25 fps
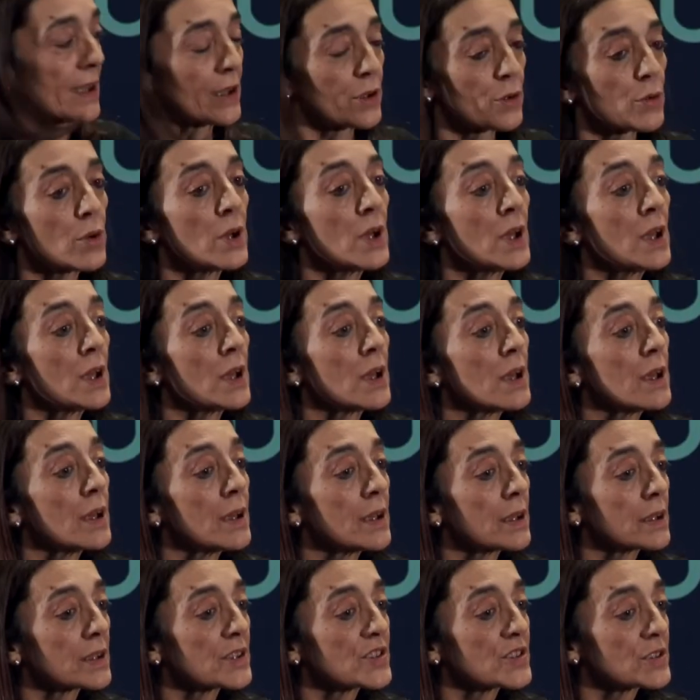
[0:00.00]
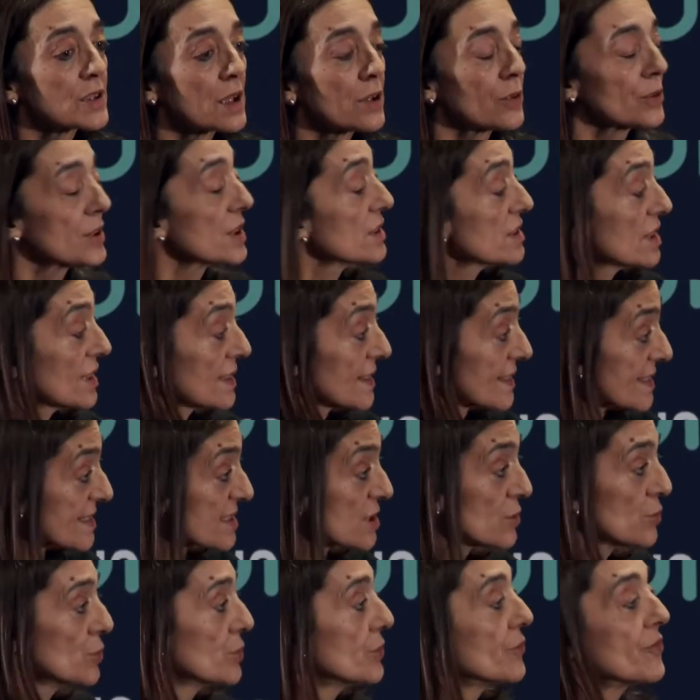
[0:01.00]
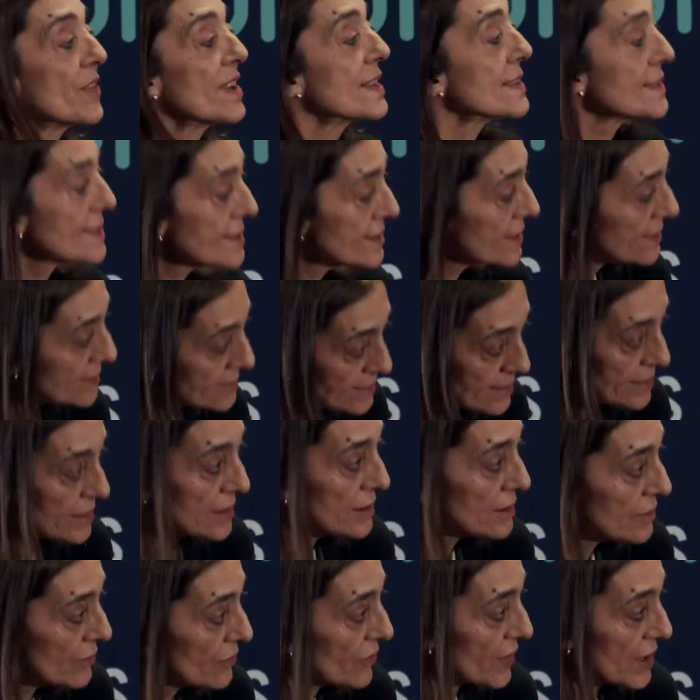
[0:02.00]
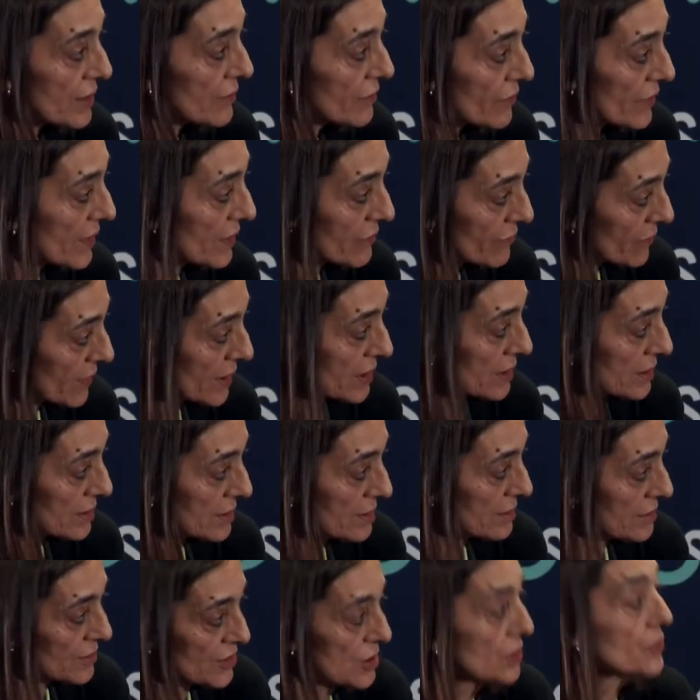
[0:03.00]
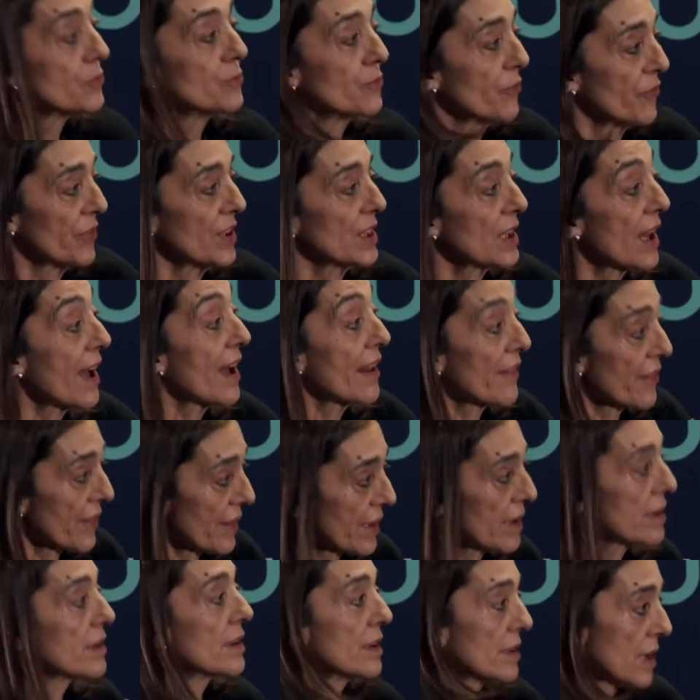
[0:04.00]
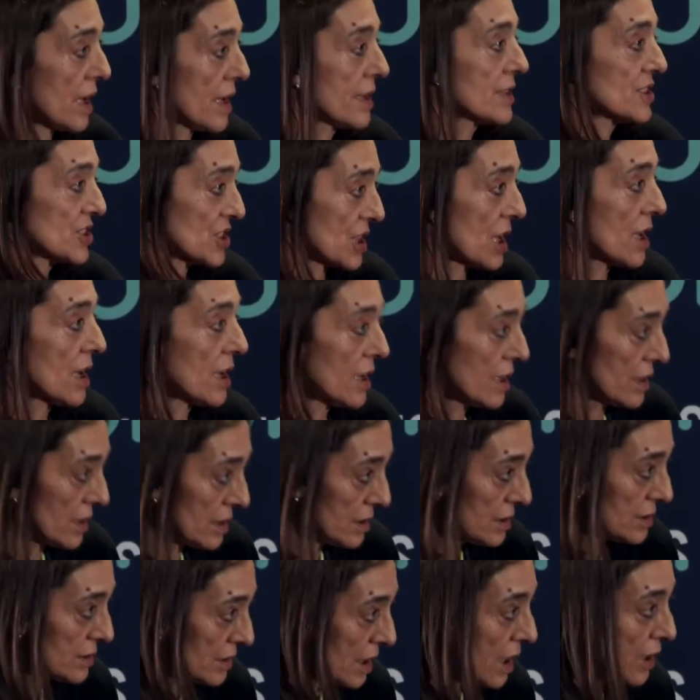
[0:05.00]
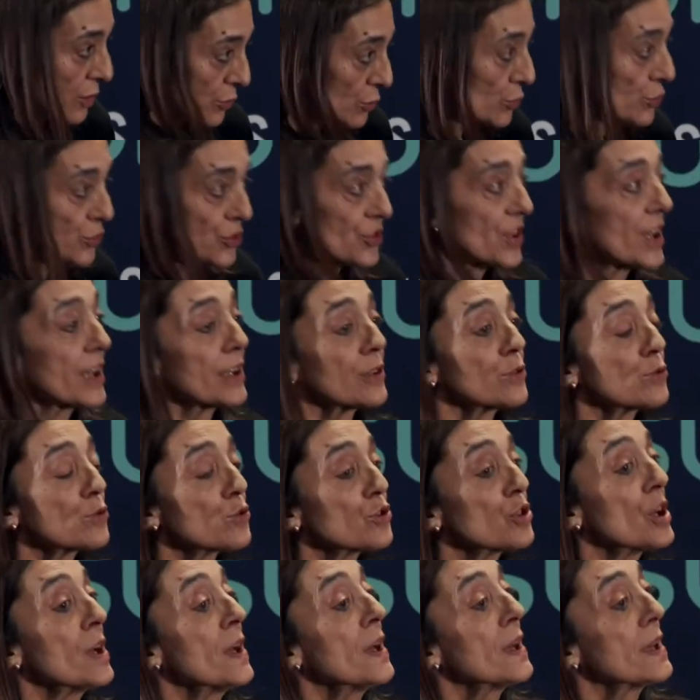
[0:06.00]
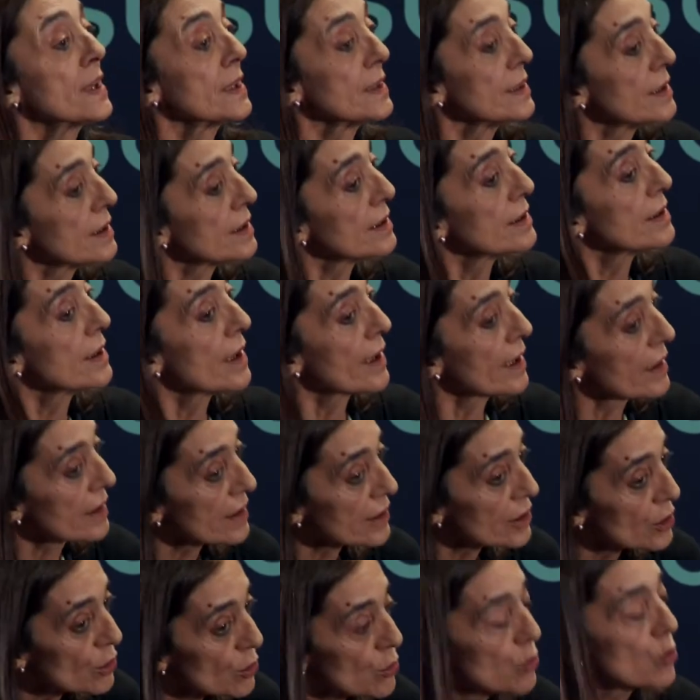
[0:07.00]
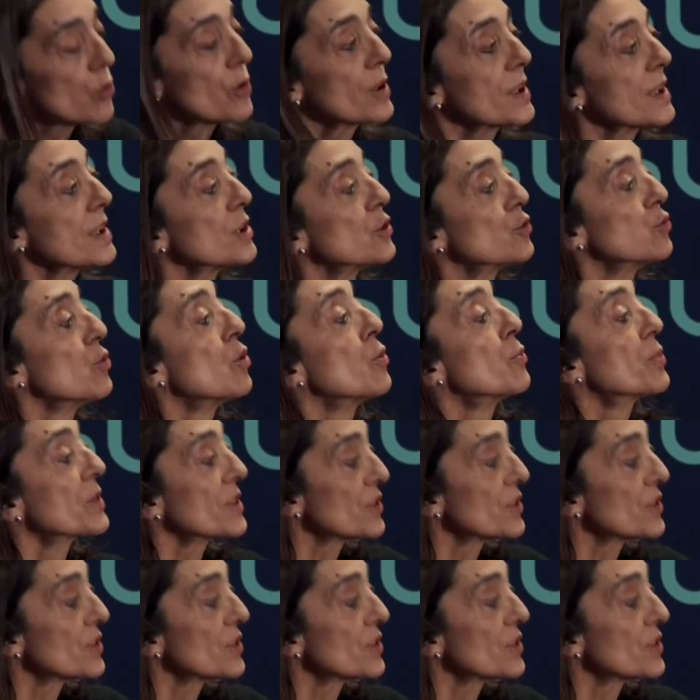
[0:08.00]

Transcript: for us to take the necessary leap. Telehealth is something that has been discussed for a few years now,